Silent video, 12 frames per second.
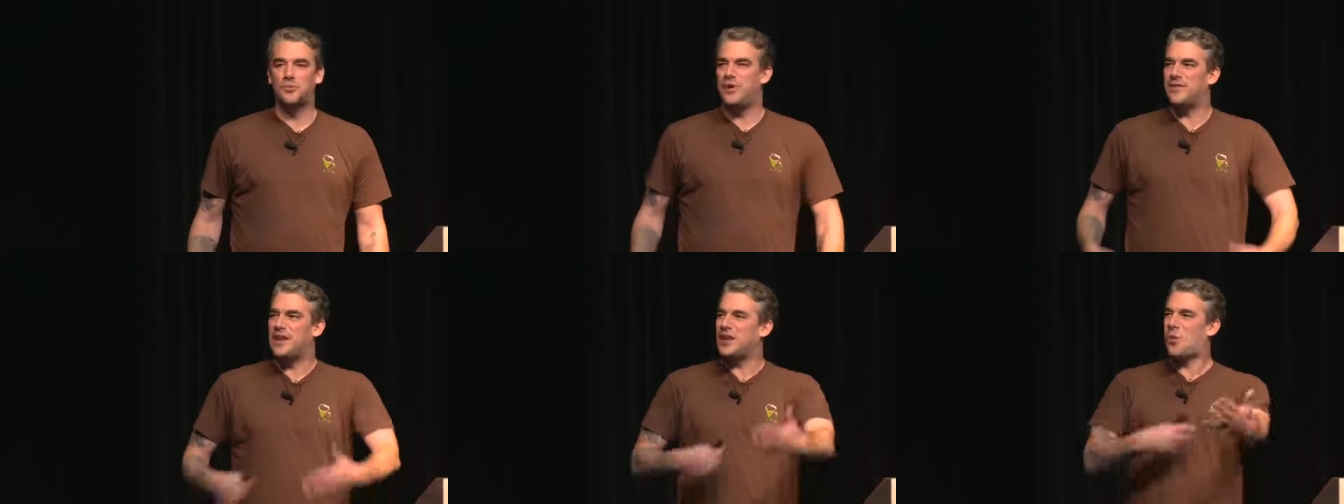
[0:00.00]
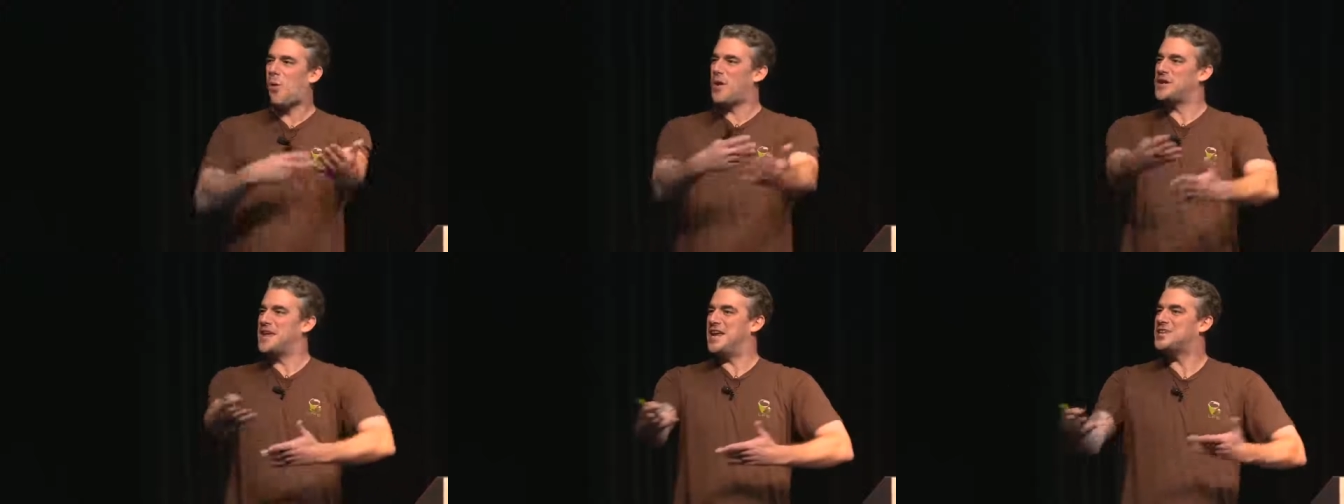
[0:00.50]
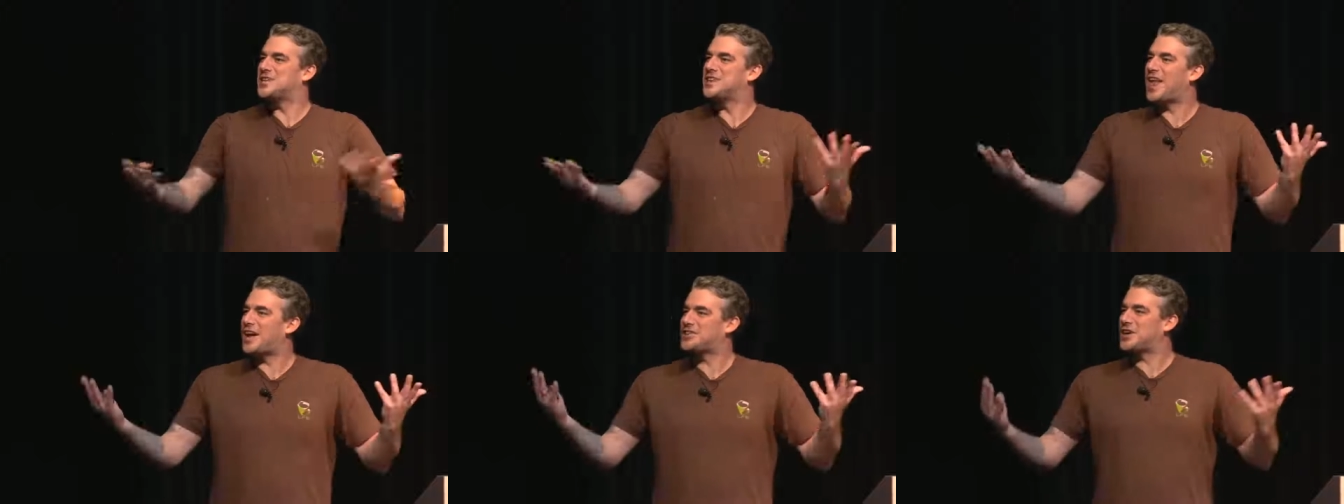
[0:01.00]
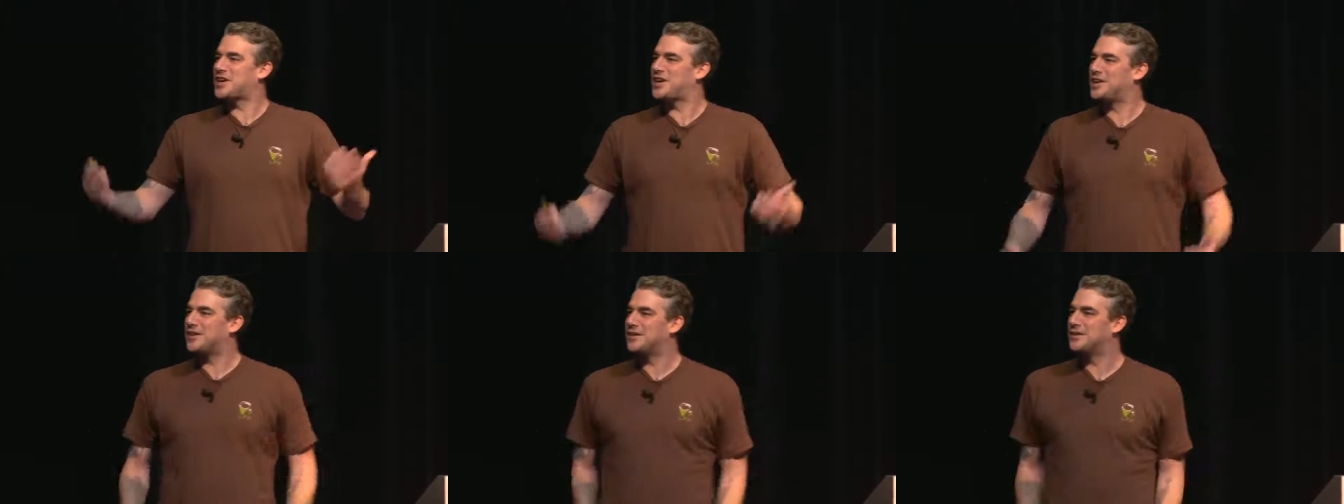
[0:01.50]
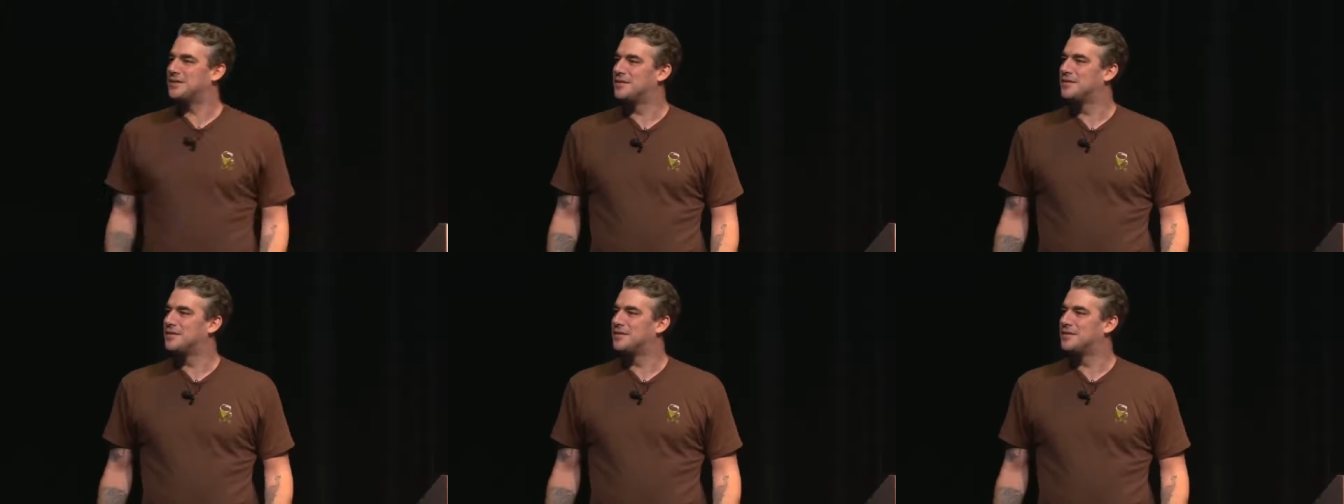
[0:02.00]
Do we have any coordination logic here?